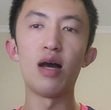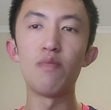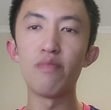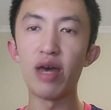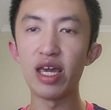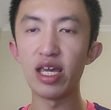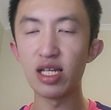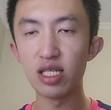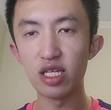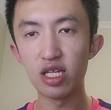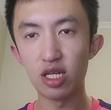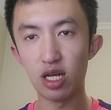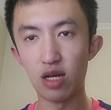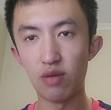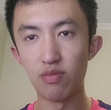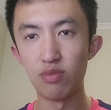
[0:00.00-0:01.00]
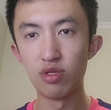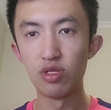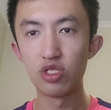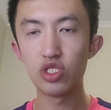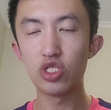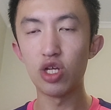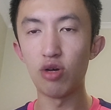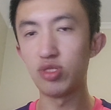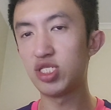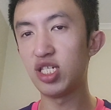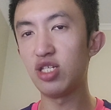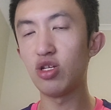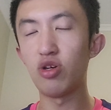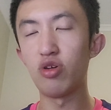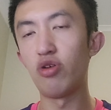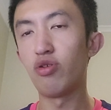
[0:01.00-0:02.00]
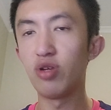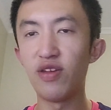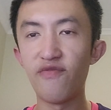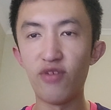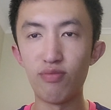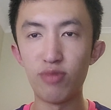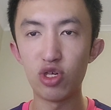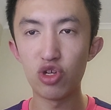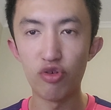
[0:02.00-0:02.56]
mainly salty, not only from the